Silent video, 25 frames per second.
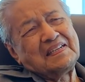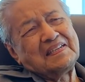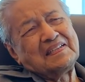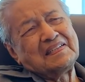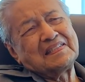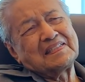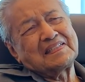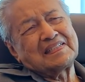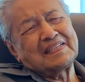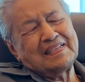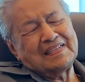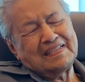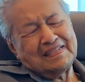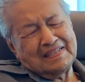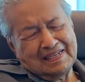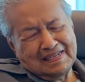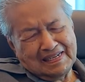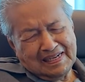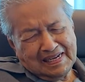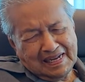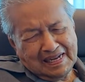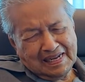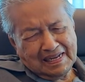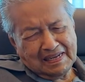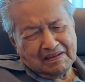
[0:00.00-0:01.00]
You see,
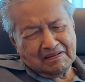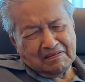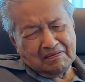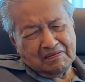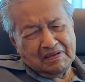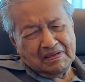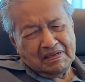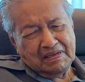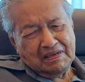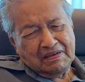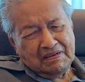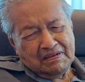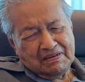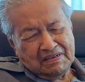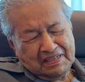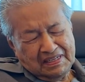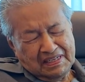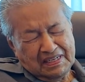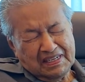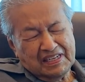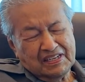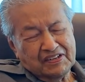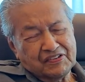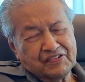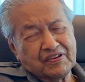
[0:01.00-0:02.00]
I
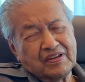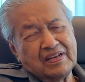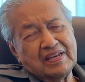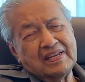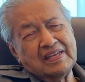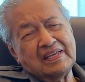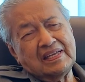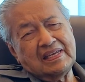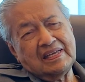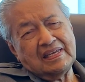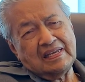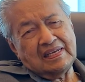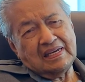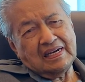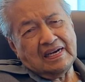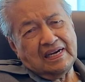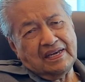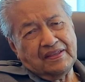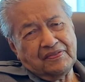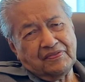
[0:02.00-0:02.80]
initially